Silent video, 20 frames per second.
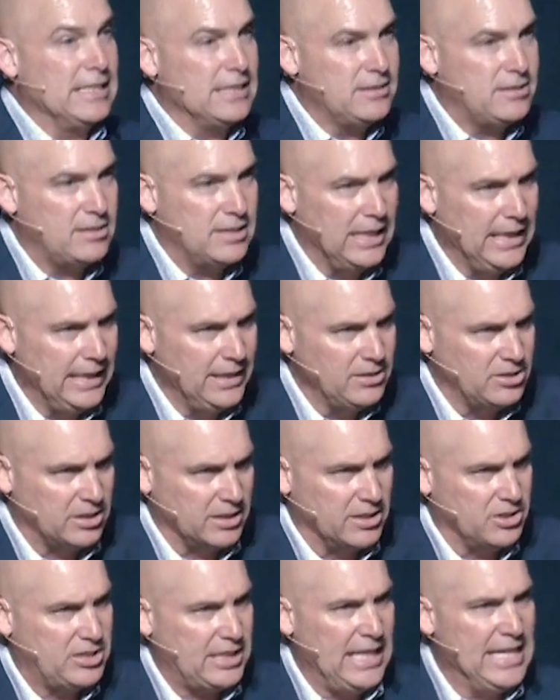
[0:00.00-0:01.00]
over
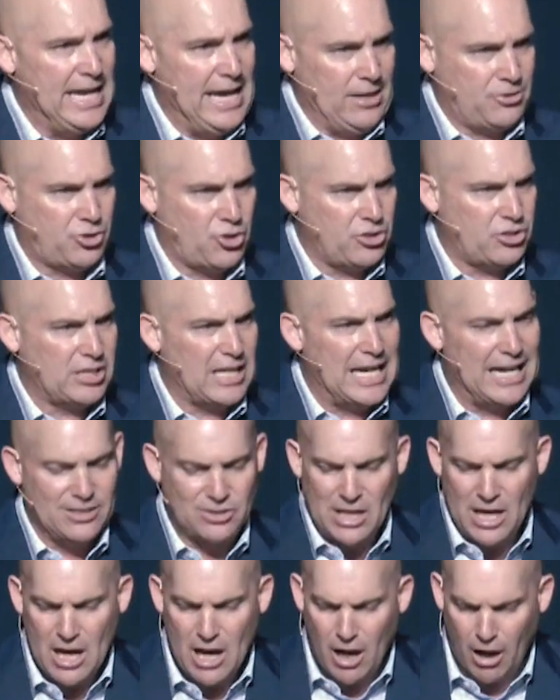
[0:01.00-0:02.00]
diseases, he
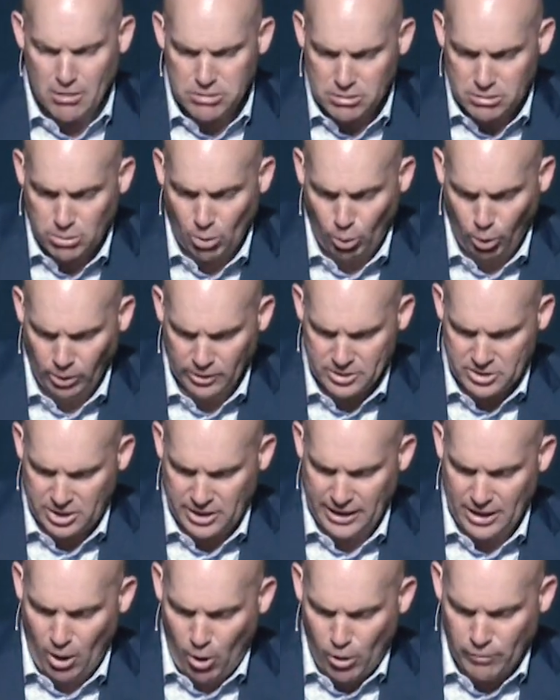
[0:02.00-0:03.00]
exercised
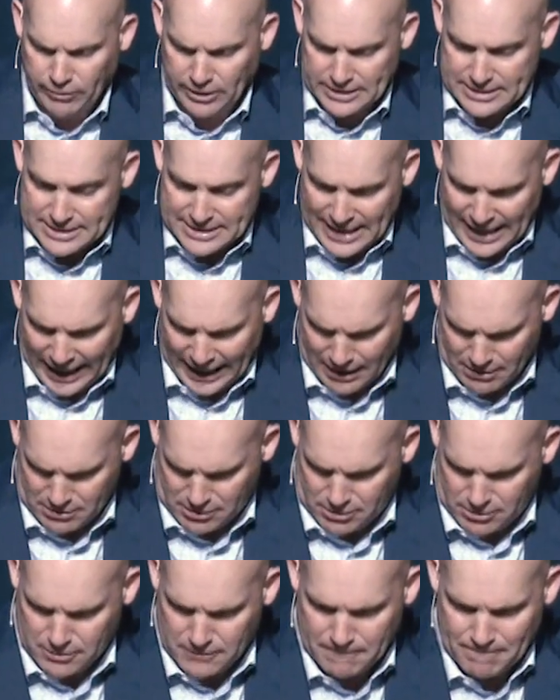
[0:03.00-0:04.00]
authority over
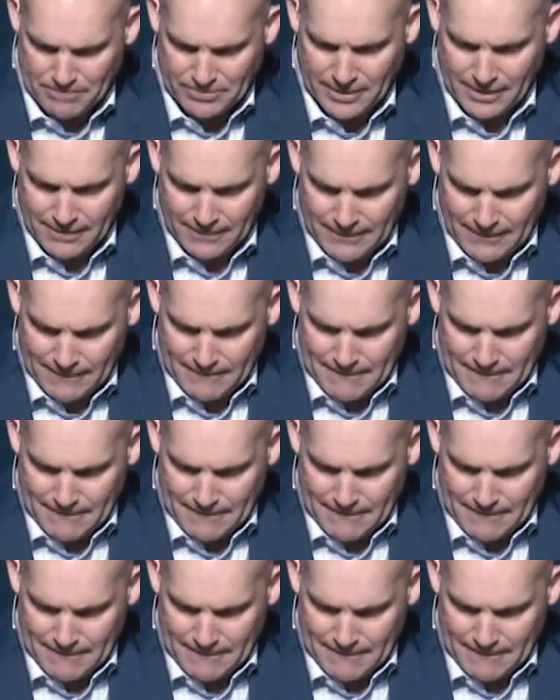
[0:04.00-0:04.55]
death,